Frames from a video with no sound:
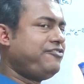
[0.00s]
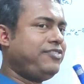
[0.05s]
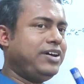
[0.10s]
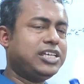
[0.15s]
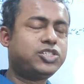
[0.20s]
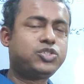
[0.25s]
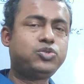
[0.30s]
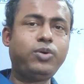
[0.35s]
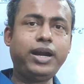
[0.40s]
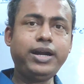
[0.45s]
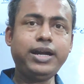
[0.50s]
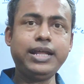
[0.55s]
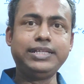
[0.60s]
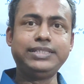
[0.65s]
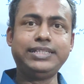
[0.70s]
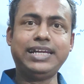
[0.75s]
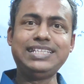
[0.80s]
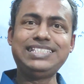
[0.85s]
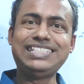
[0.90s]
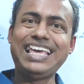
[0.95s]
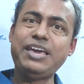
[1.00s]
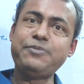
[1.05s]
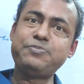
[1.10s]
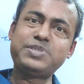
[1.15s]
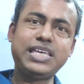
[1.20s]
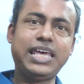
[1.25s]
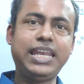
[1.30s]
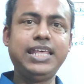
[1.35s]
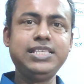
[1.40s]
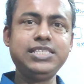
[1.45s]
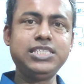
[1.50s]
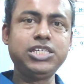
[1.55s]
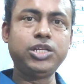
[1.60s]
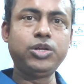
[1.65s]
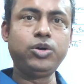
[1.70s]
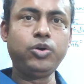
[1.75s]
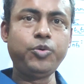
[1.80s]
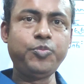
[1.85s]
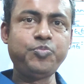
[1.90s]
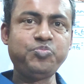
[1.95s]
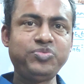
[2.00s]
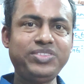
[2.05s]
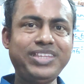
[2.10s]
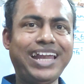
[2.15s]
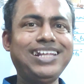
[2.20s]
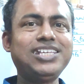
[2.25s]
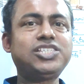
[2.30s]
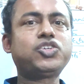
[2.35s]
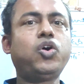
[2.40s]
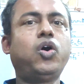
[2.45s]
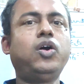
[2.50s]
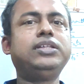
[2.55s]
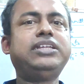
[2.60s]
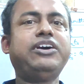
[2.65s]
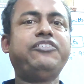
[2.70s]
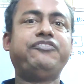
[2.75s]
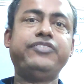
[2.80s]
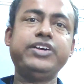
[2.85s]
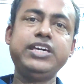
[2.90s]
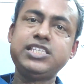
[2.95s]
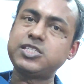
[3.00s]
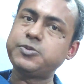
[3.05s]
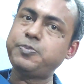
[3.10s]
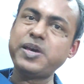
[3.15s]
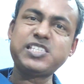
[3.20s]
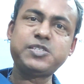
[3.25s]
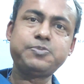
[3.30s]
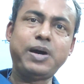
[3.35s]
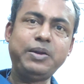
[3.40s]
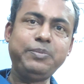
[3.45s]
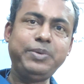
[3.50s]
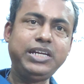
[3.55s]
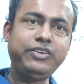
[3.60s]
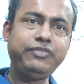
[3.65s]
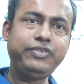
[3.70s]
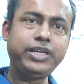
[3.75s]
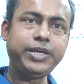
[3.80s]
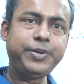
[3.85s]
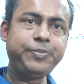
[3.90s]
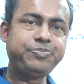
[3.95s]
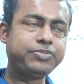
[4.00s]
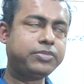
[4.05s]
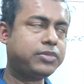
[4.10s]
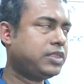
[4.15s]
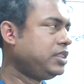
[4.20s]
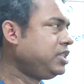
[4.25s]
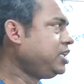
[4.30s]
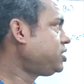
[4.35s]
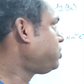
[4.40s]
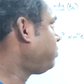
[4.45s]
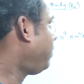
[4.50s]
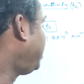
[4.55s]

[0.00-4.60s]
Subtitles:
first one, that is the epsilon 0, that is called the free space permittivity. This